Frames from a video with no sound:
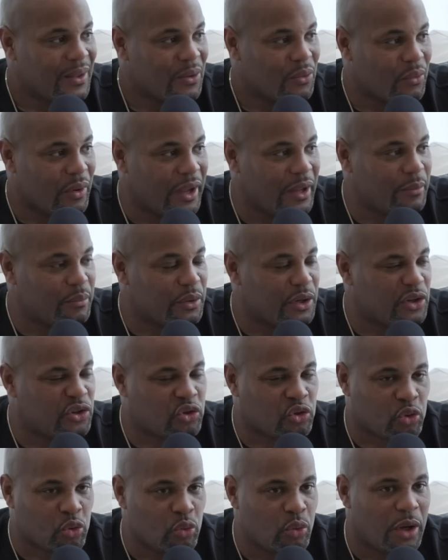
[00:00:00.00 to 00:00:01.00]
Right? But a
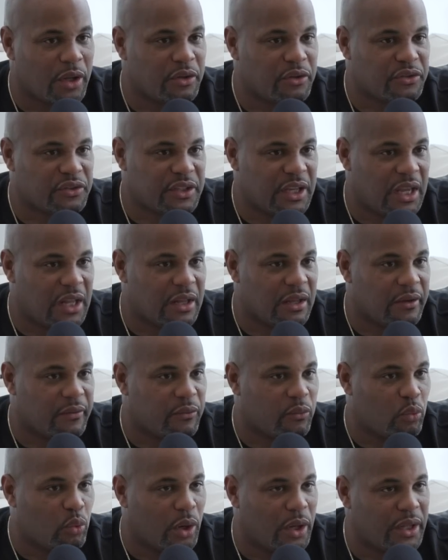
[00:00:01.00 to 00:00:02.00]
true understanding
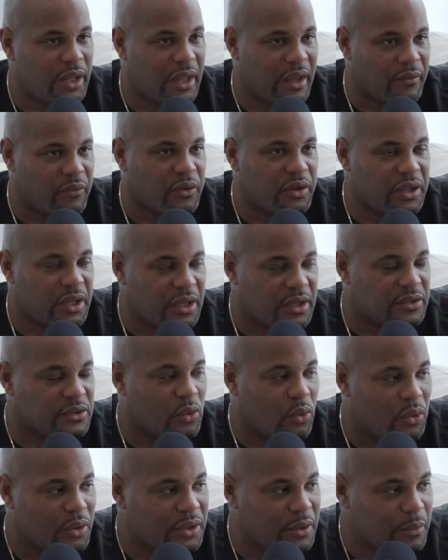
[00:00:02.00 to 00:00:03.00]
of what everything is
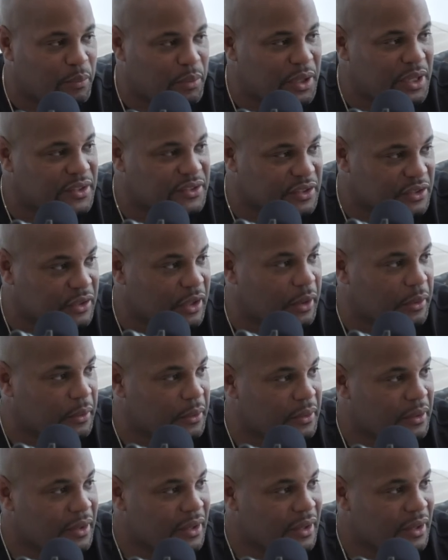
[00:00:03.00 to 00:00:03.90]
going to be is another.